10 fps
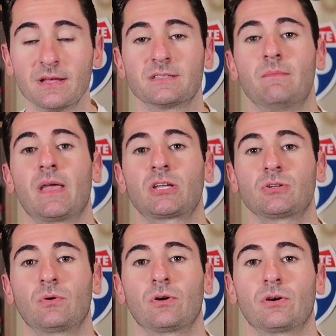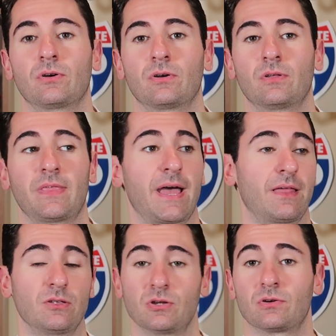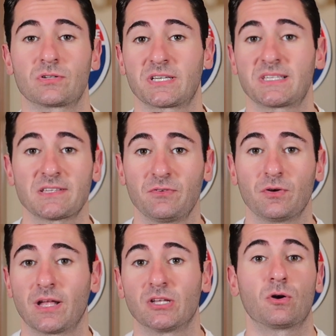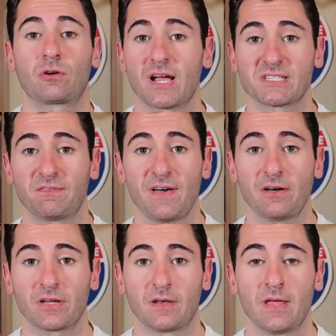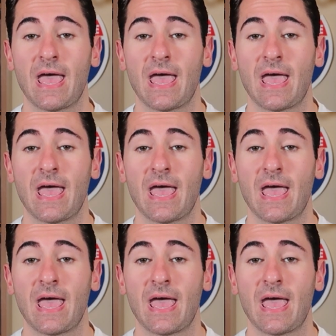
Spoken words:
to make sure that you're successful and you don't crash the Falcon.